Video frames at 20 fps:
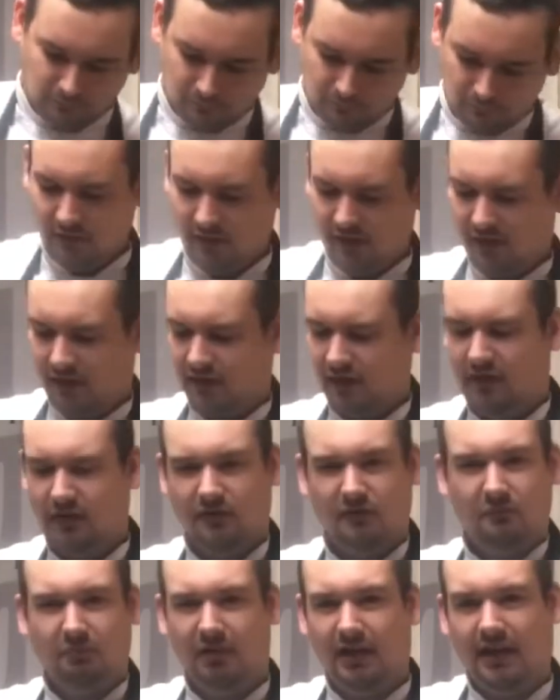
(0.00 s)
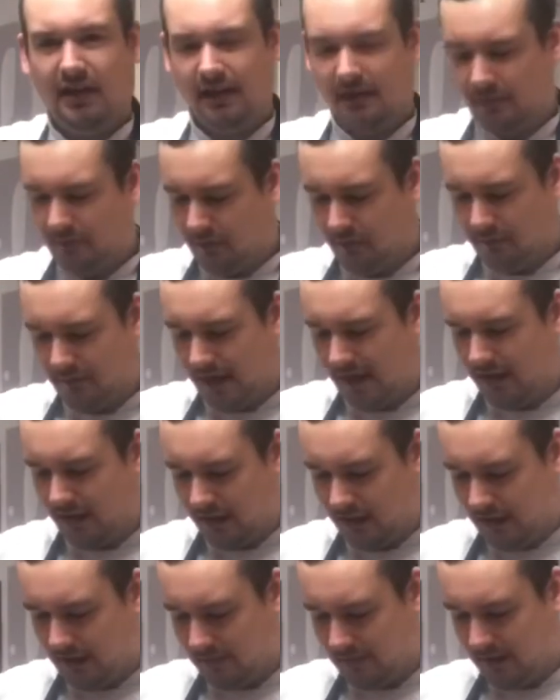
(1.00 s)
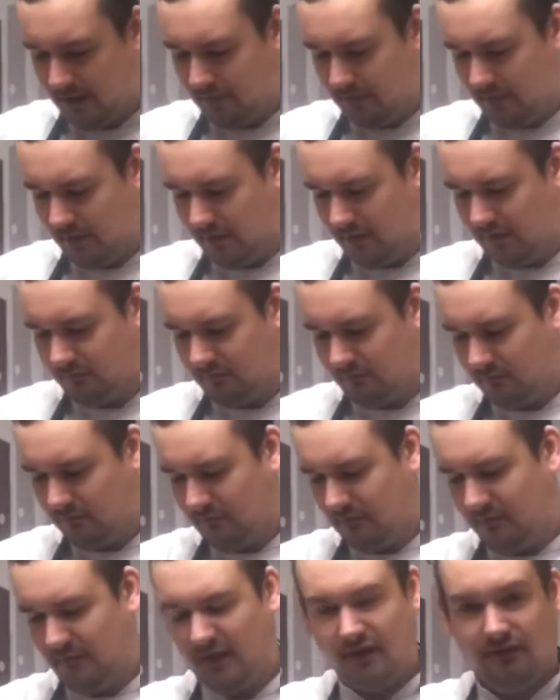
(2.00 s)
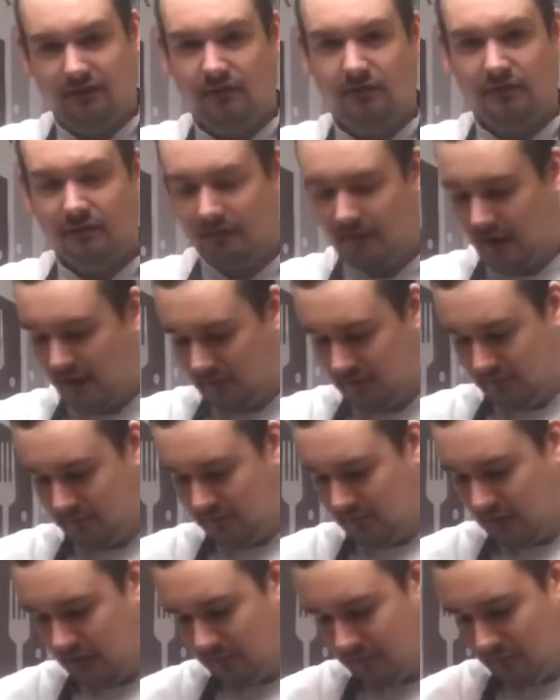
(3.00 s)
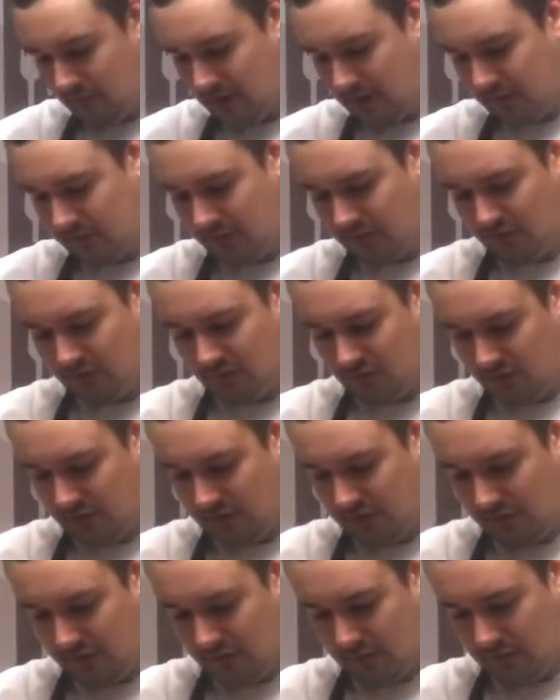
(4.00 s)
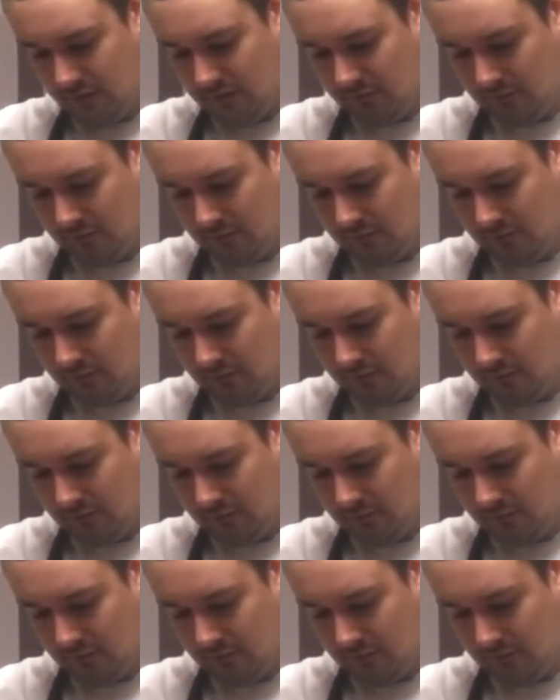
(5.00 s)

You can use plain and put bicarb in, but fine, just fine. Self-raising is just easier.